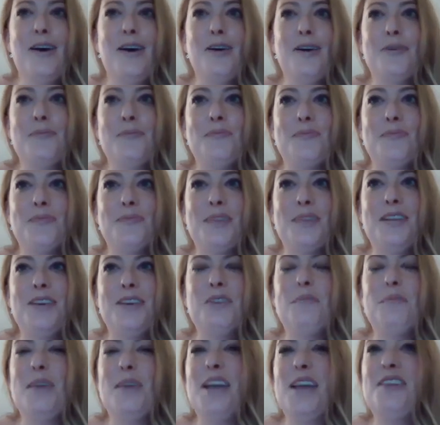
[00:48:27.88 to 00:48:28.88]

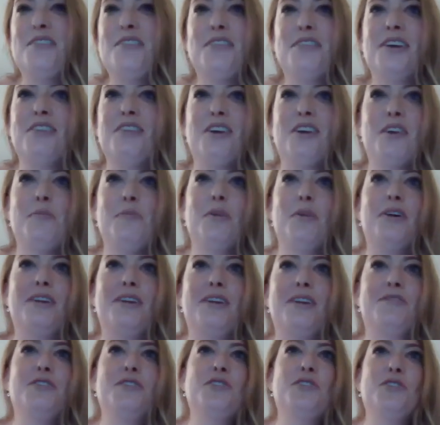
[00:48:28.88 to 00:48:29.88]
It could be anything, like
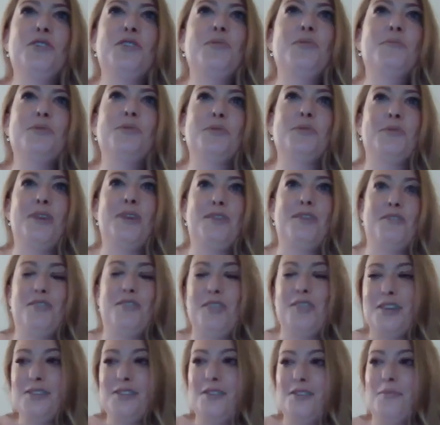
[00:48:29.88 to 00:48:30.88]
applying for jobs or whatever.
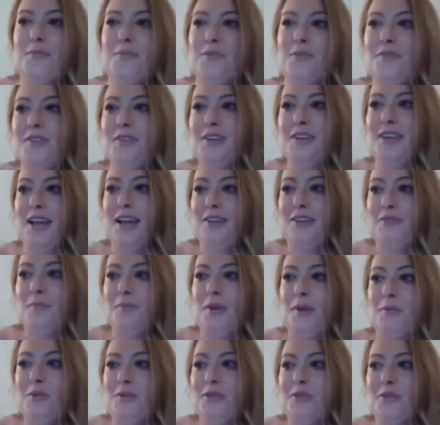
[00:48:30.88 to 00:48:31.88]
Things aren't moving how you
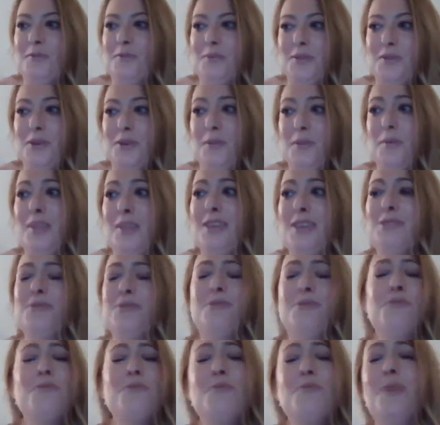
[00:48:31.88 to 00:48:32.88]
might want them to, but there's
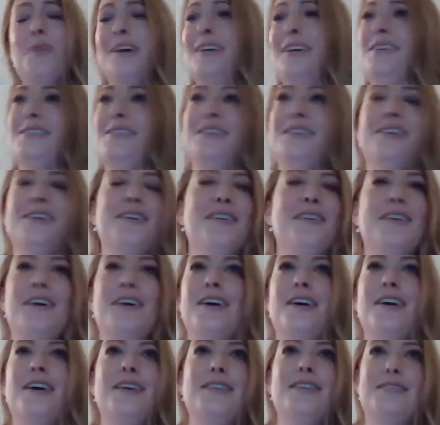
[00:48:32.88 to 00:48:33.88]
always
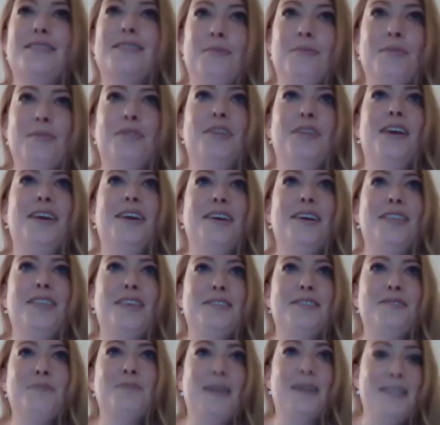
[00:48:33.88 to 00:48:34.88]

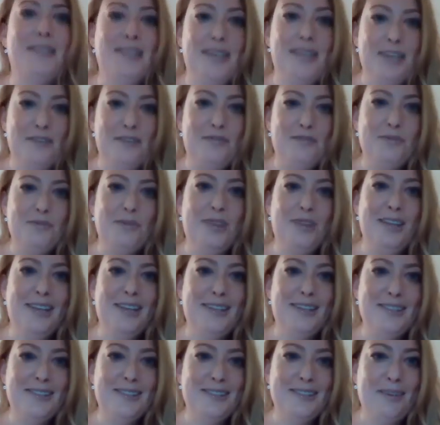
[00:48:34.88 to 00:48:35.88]
there's always a gift
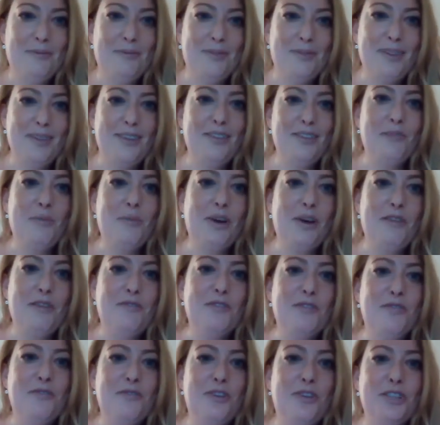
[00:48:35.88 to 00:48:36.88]
within something that might
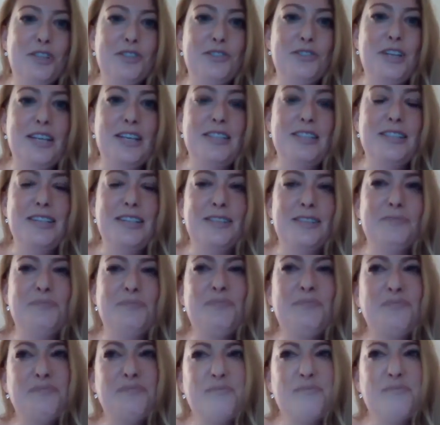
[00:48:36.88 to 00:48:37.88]
feel
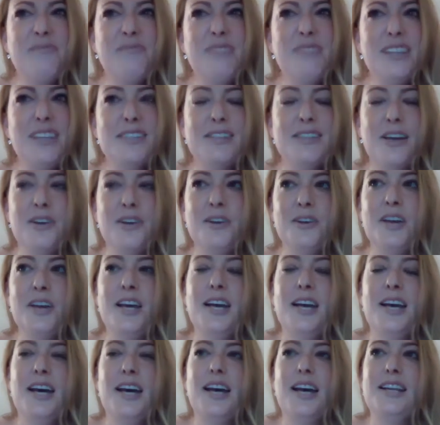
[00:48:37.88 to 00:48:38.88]
frustrating. So,
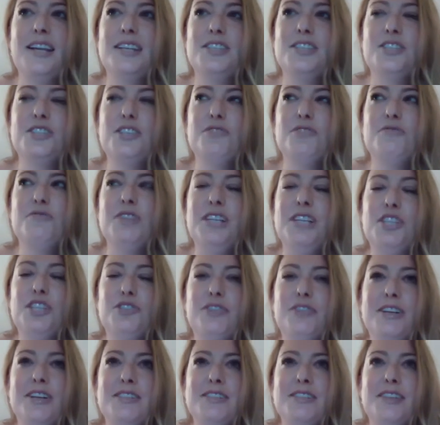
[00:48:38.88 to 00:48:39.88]
and it's just really
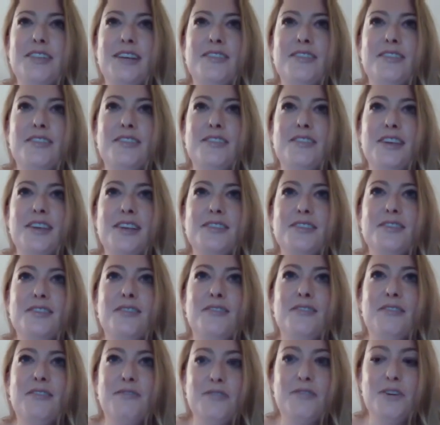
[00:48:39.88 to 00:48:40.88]
trusting that things
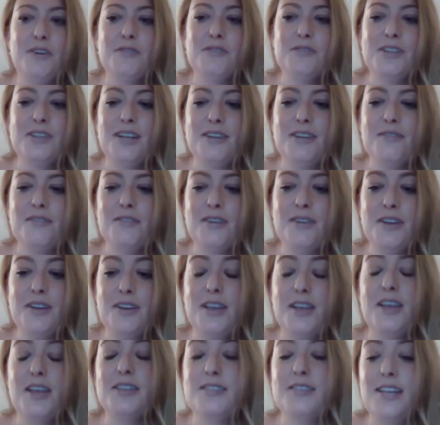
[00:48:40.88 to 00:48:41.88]
are unfolding
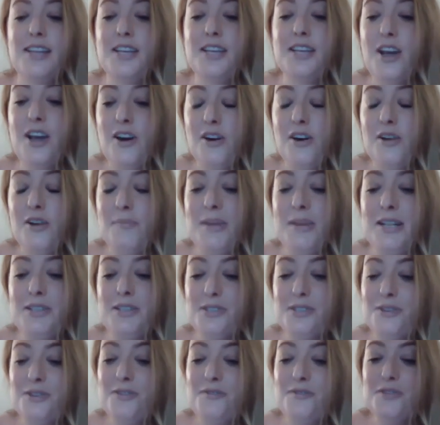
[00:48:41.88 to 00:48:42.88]
as they are
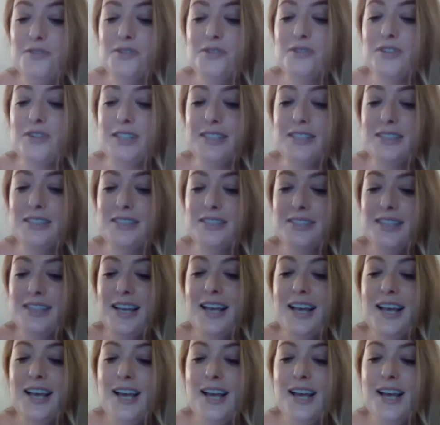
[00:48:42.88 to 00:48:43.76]
meant to for us.